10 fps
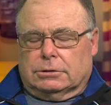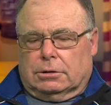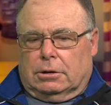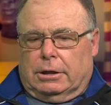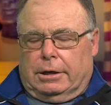there's
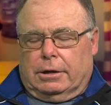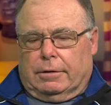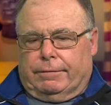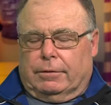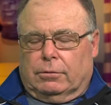a lot of
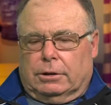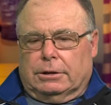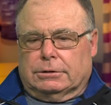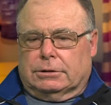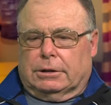different
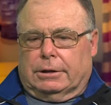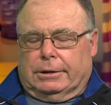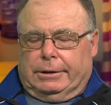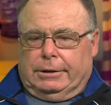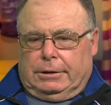ways to
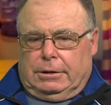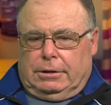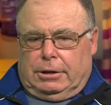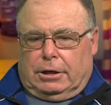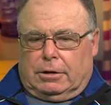
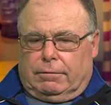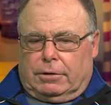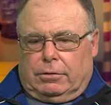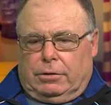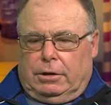think of
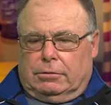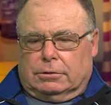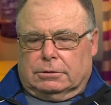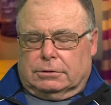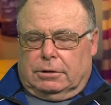
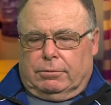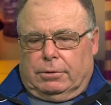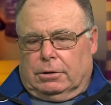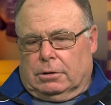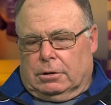cathedrals. I've
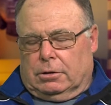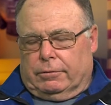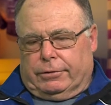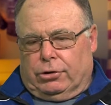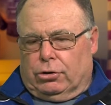been all
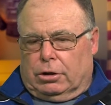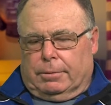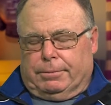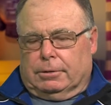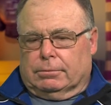over
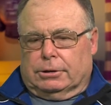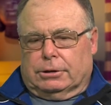Europe and